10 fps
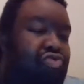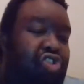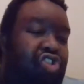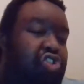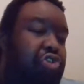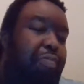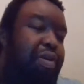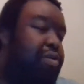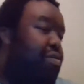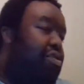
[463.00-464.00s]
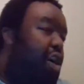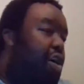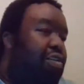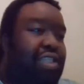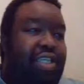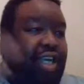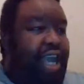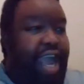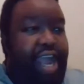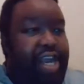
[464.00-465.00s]
stupid dance in
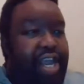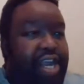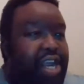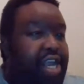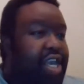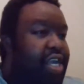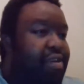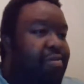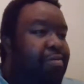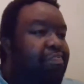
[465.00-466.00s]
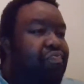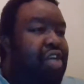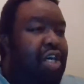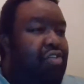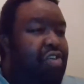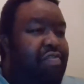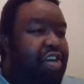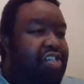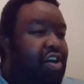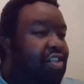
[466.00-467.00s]
in I'm not
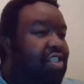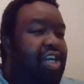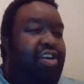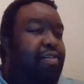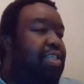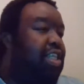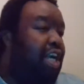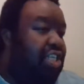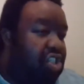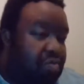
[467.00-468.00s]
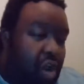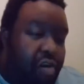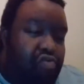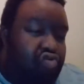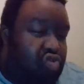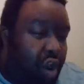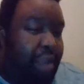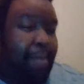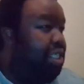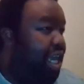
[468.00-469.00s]
even a dance. I don't know. He's just
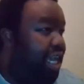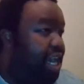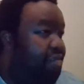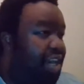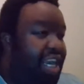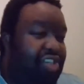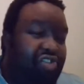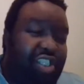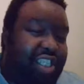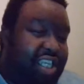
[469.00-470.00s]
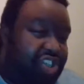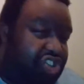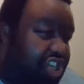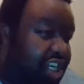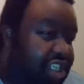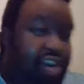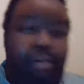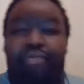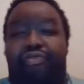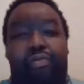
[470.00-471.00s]
rocking this like kind of electricity and shit that's
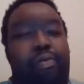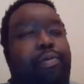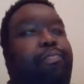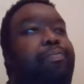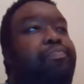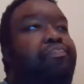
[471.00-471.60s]
going through him